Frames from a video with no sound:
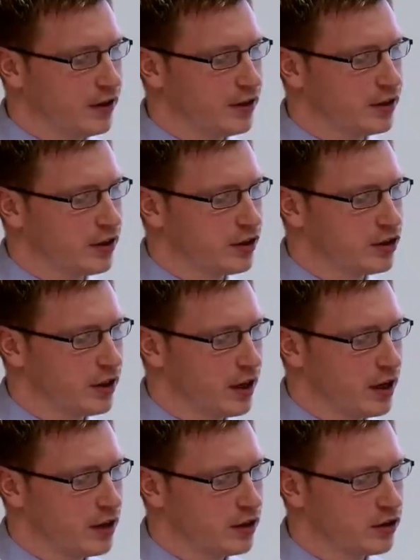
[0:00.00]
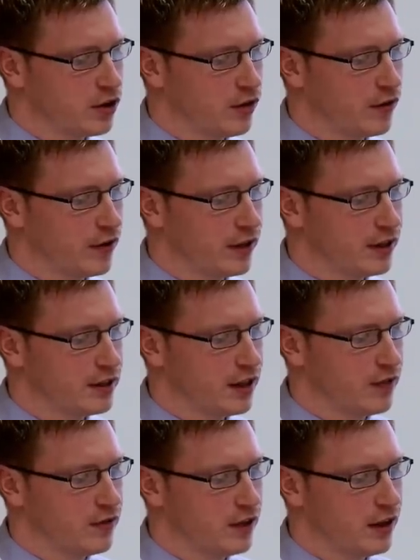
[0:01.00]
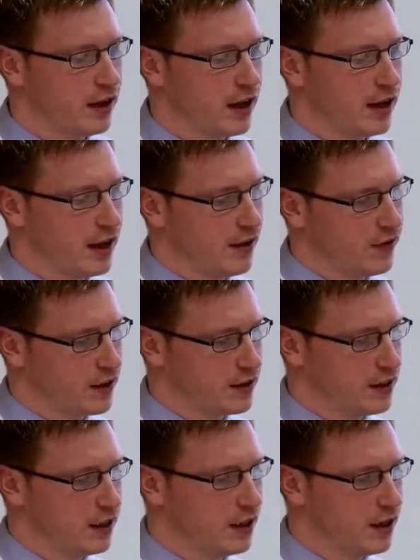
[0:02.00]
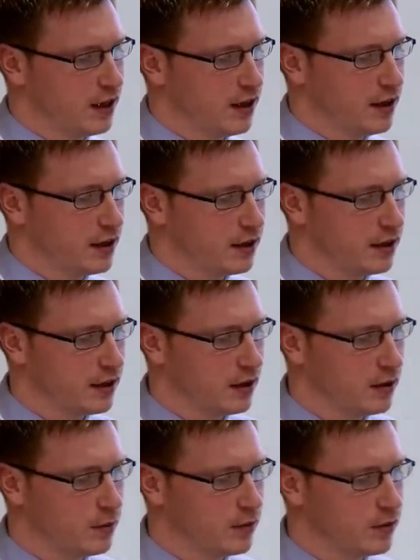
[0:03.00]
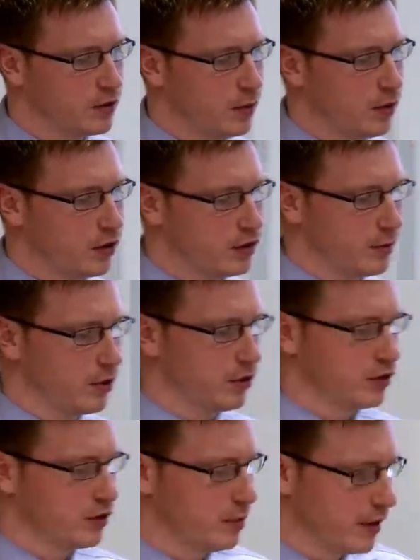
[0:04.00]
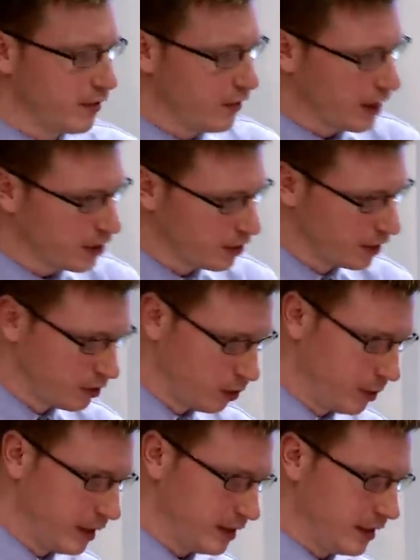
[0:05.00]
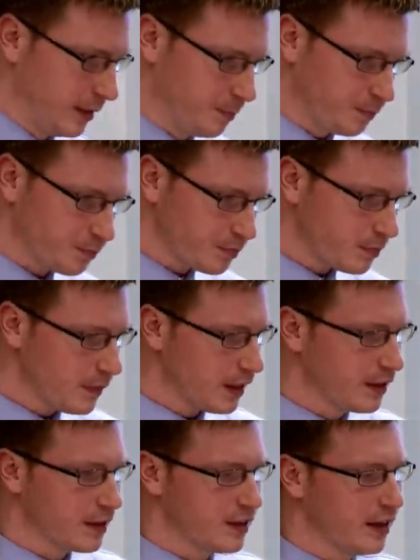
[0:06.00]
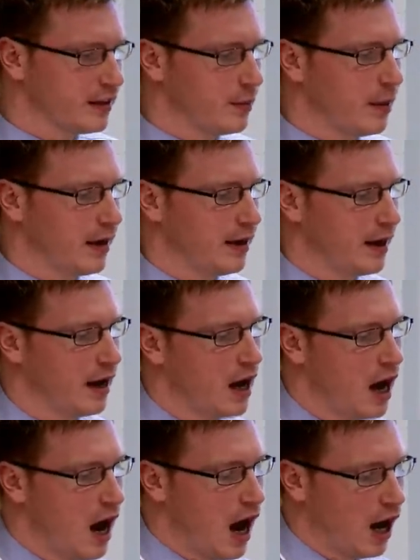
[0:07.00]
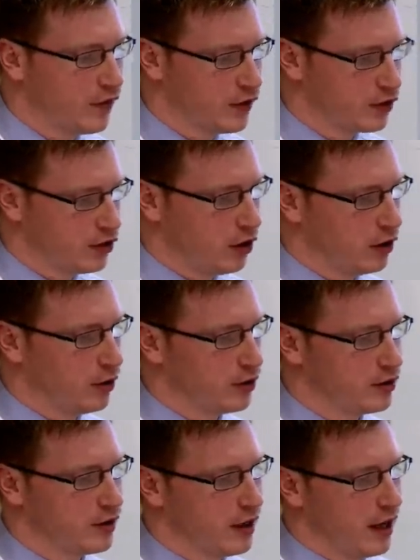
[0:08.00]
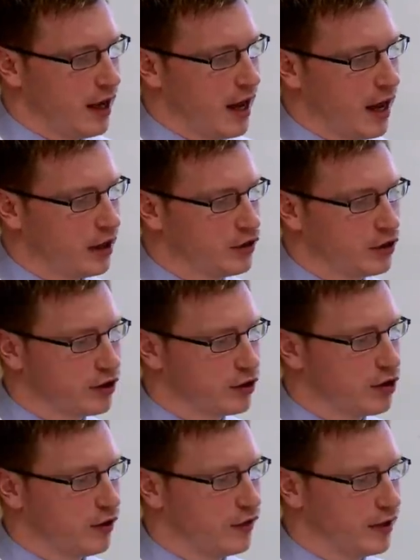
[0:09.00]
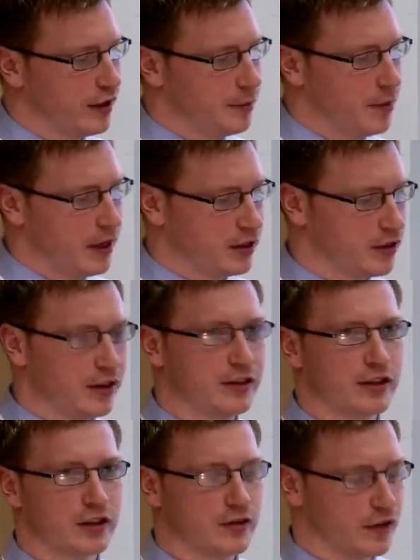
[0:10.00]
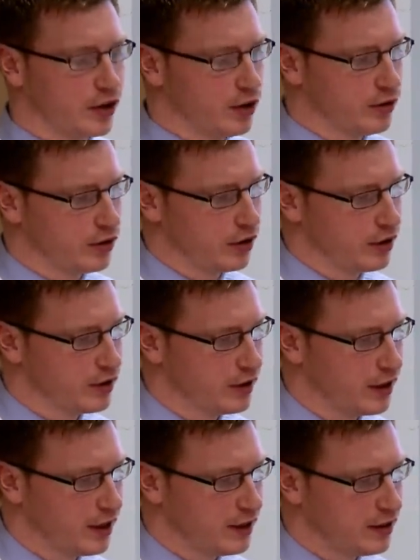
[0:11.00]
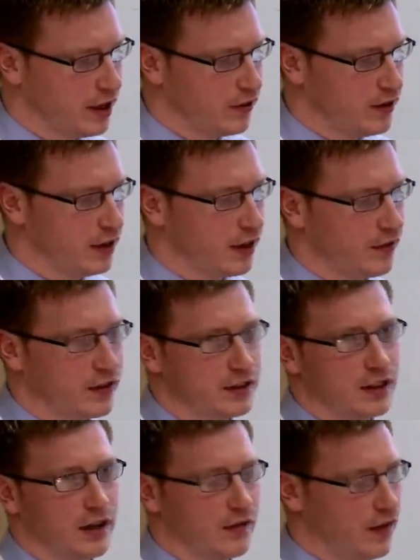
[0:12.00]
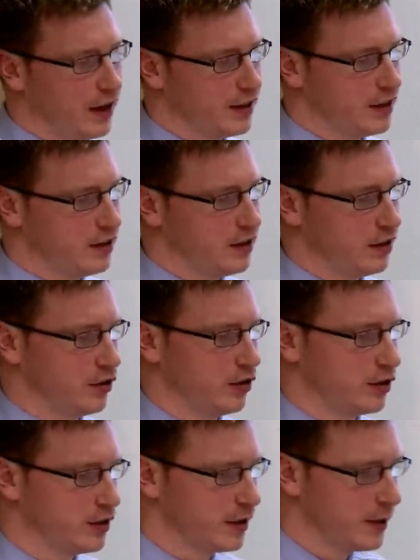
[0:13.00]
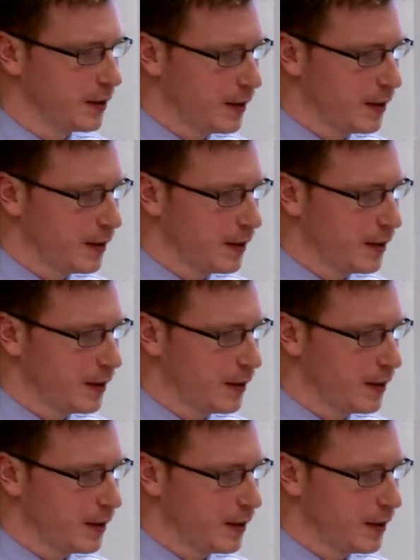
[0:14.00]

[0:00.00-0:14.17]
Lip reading: research, discovery, safety and efficacy, clinical support and process manufacturing. So basically the site at Ballinlough offers all those drug discovery, basic research for new drugs, safety and efficacy of existing drugs.